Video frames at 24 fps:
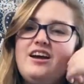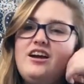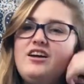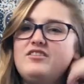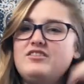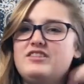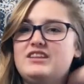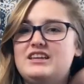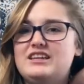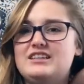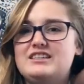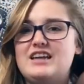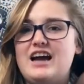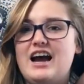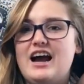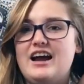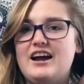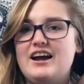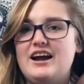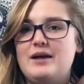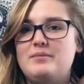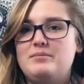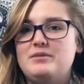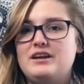of the
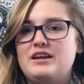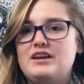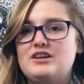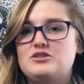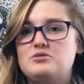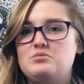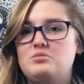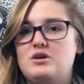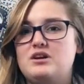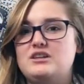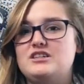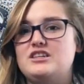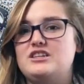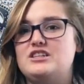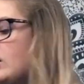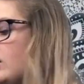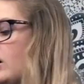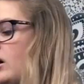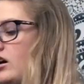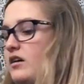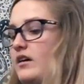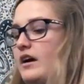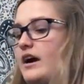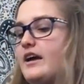entire application process.
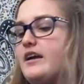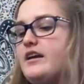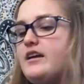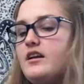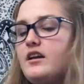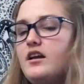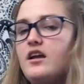Alright,